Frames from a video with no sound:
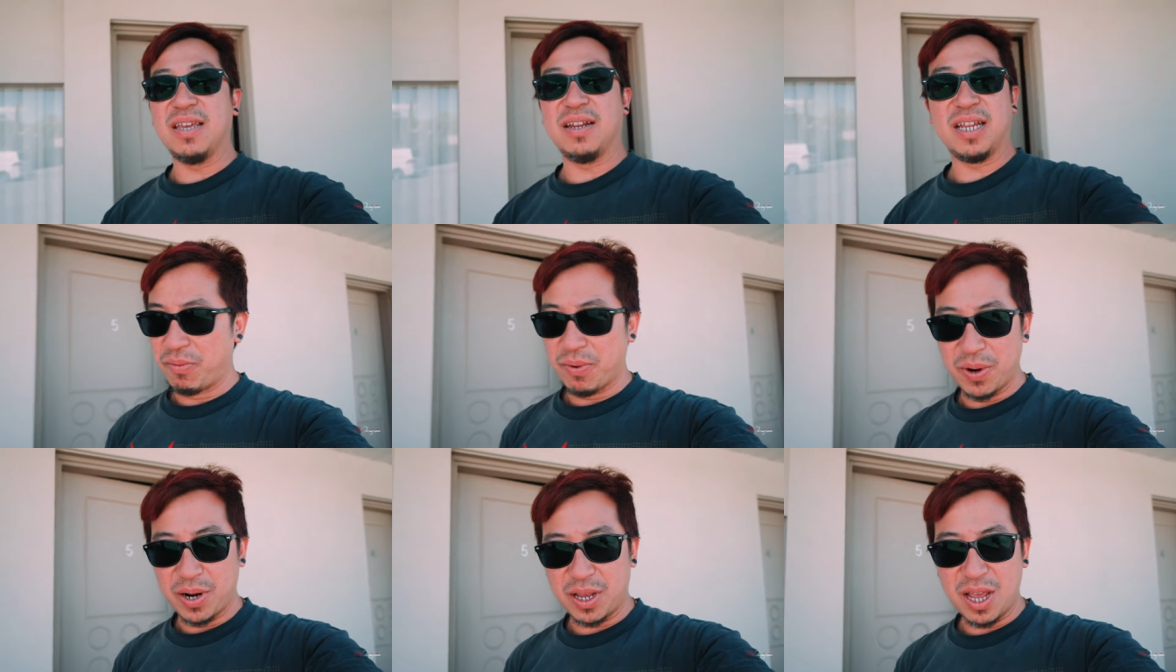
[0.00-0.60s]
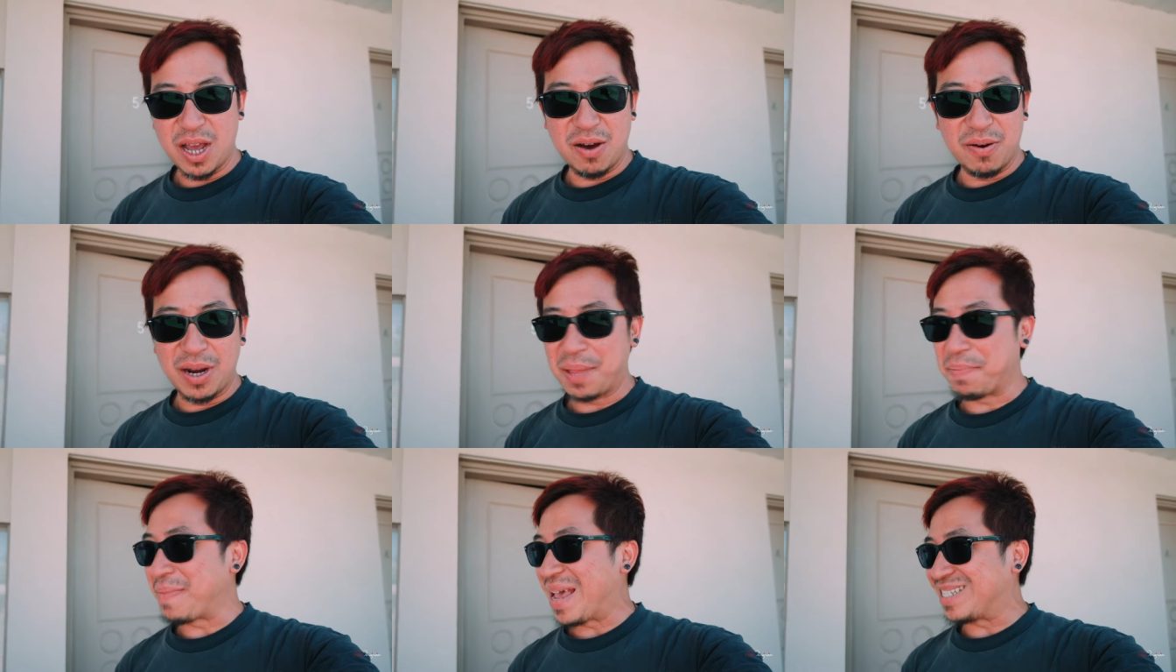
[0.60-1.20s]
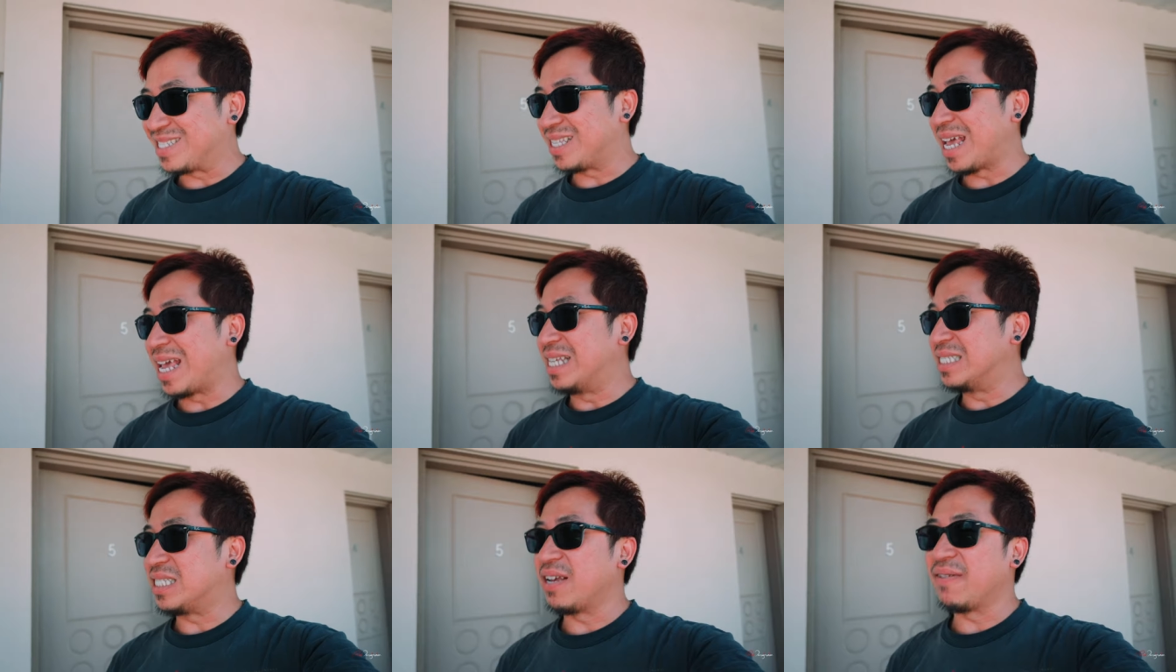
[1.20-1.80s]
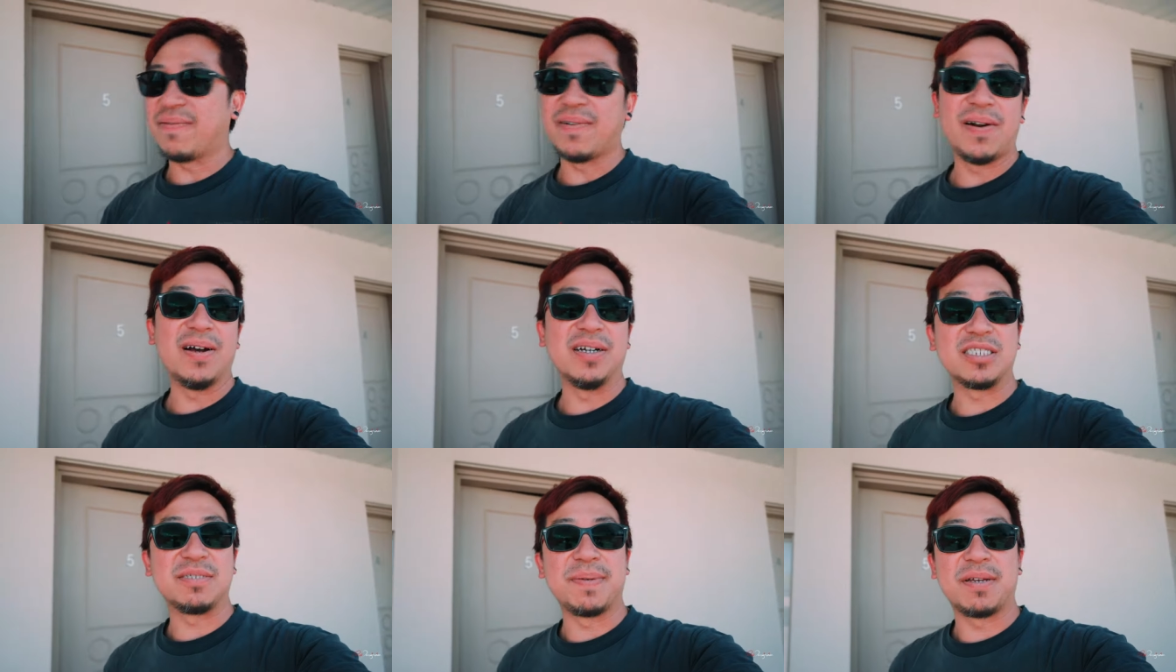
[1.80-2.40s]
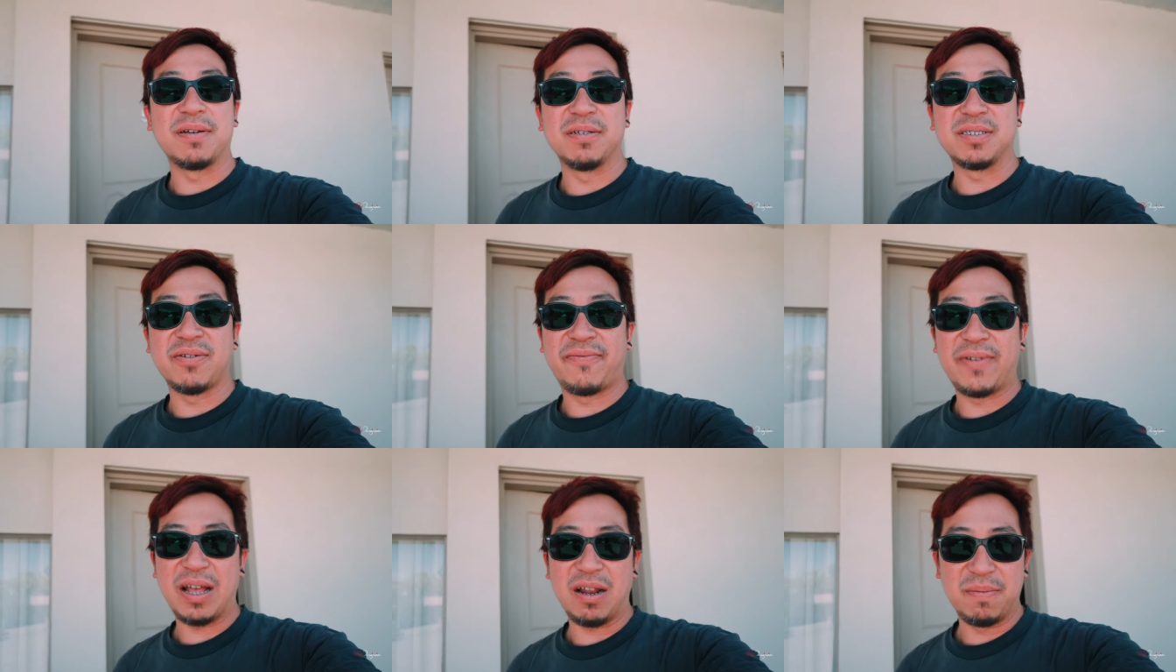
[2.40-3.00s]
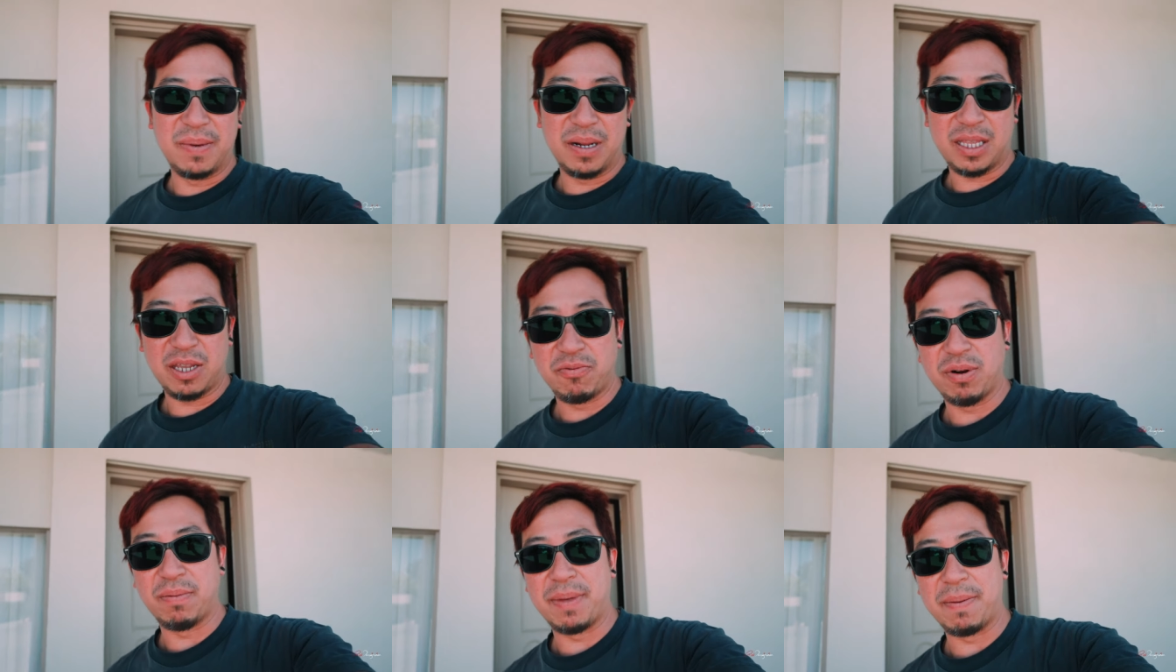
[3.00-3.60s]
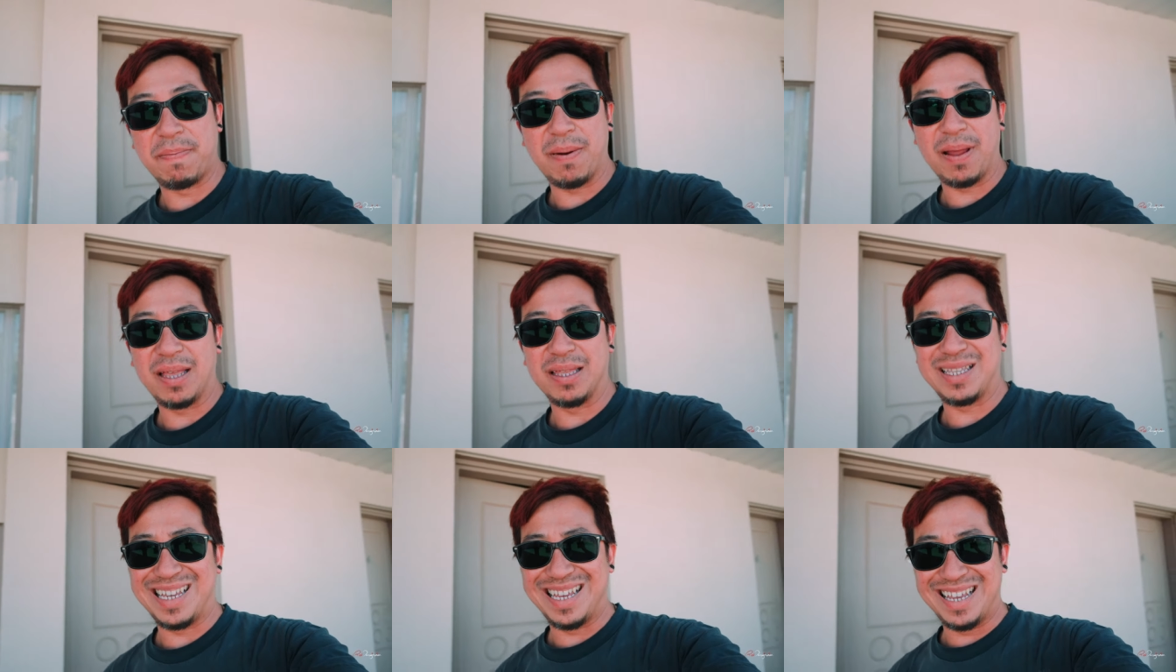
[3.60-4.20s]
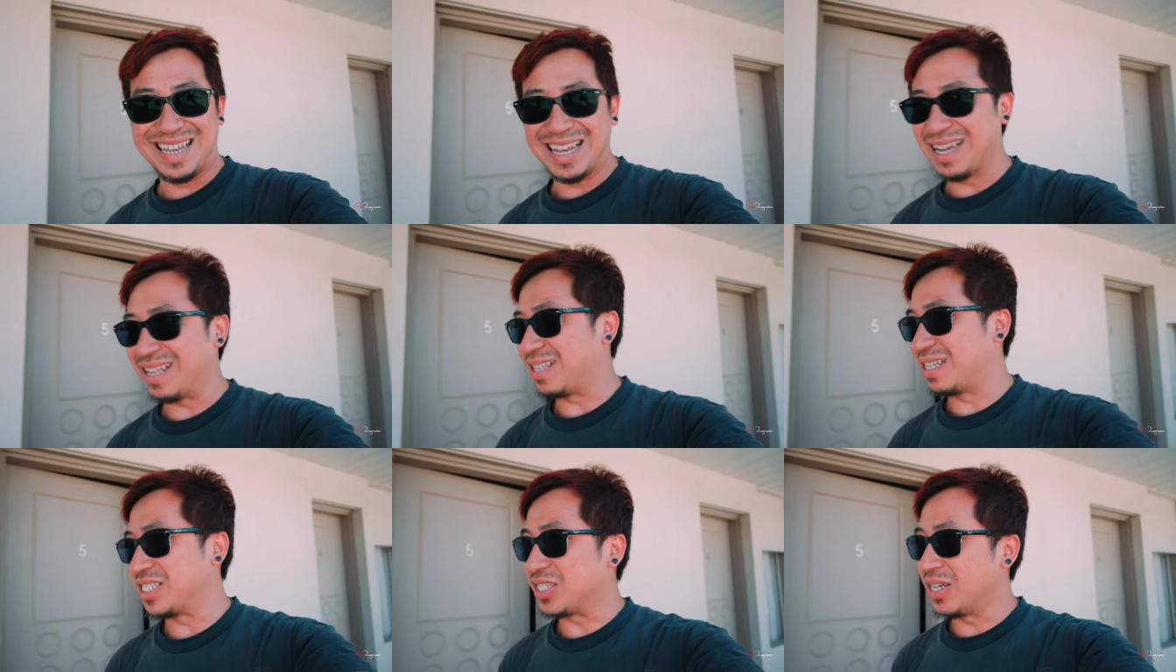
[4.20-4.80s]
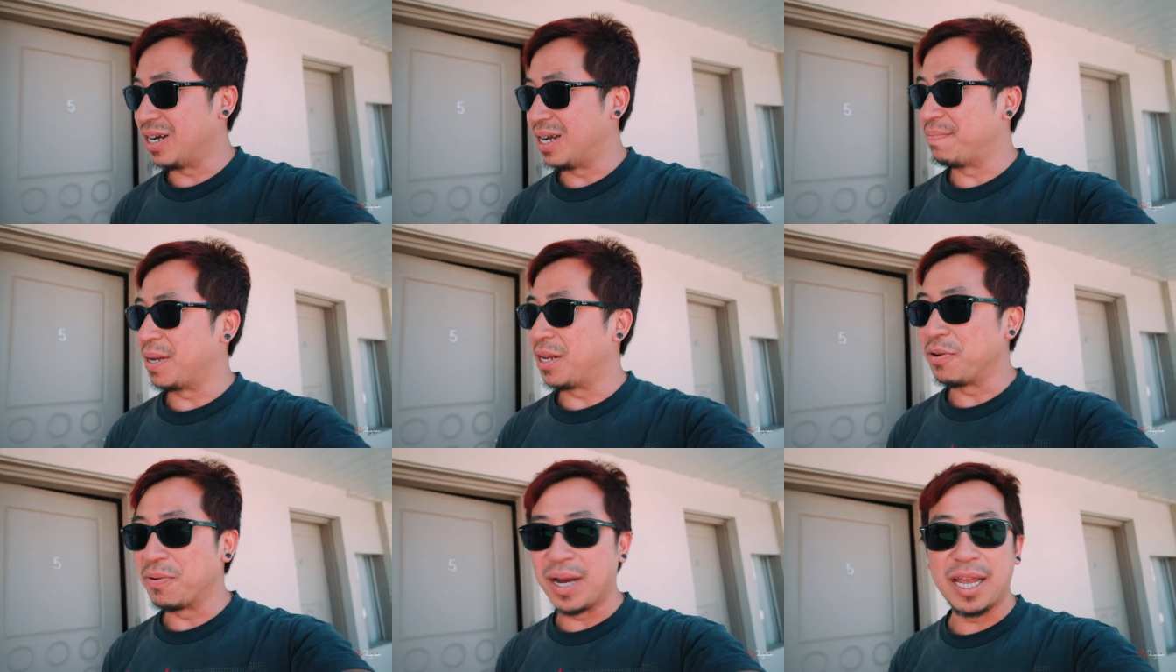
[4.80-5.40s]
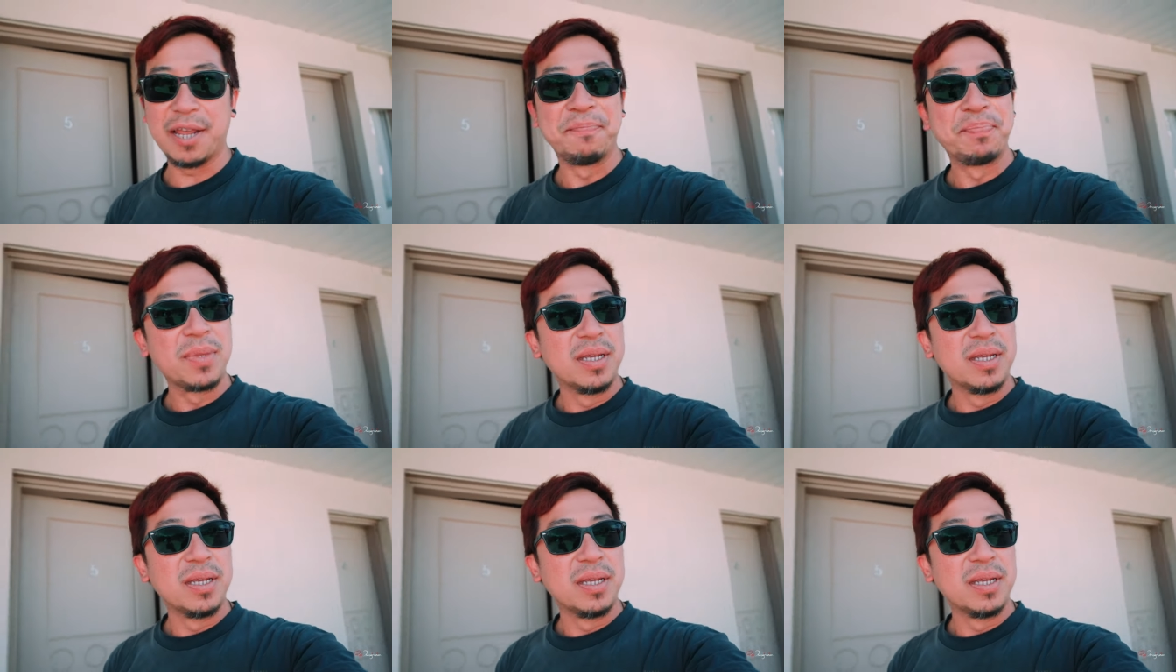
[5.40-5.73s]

wherever we want to go that makes it easier for us because availability will be plenty at this time anyway